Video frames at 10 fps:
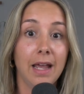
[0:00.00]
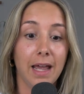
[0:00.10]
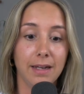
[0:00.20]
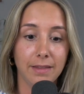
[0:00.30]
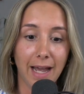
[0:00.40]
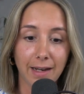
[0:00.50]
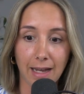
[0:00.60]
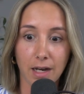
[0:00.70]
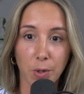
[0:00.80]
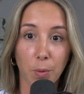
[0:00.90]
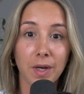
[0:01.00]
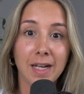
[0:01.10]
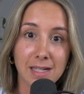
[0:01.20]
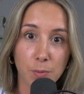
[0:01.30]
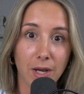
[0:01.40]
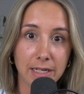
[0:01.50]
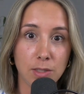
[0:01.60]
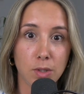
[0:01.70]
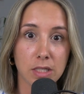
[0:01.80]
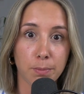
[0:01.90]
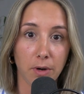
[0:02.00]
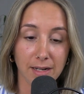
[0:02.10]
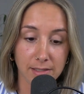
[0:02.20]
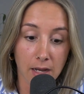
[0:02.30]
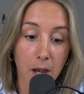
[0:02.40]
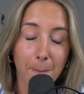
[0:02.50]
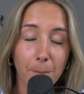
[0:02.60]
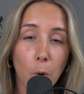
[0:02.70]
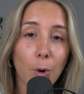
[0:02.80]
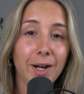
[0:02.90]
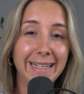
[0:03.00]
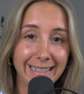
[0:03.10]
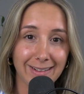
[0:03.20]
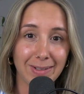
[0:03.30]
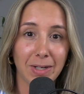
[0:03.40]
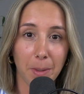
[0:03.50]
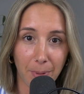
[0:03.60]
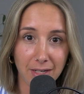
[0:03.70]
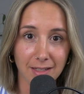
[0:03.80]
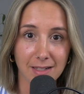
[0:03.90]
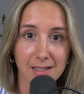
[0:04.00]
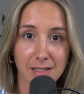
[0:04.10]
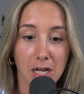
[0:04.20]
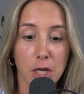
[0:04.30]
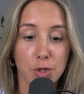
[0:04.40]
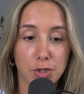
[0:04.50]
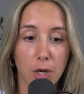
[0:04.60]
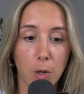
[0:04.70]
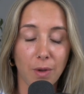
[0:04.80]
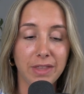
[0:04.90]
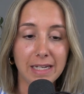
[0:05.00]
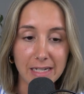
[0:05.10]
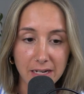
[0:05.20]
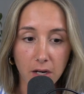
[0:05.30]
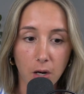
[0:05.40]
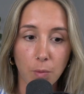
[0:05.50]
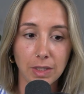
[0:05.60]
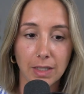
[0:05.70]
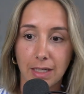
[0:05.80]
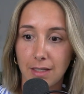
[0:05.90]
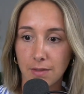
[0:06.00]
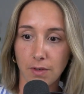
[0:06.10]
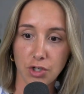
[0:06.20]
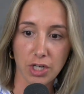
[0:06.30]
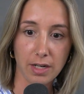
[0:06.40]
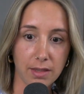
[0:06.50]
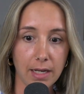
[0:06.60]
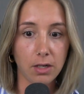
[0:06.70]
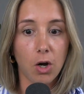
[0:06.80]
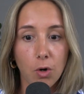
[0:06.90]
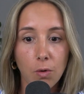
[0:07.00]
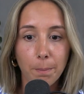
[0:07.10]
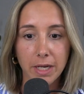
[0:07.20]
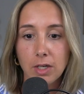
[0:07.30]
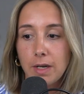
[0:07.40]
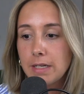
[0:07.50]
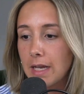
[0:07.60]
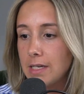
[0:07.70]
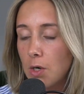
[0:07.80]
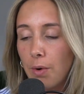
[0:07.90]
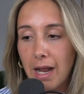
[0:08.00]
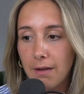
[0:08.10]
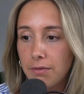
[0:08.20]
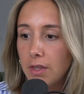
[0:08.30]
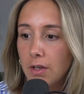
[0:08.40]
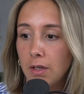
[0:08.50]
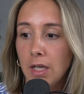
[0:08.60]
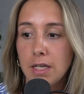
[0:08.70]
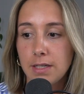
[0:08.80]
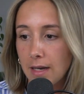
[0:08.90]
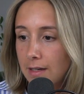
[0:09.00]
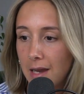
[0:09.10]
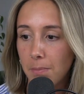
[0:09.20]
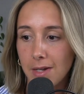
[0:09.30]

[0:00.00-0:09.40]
And in that category, it's wanting to express more inner abundance. So the ego will look at this vision and think, oh my goodness, I don't have the 10K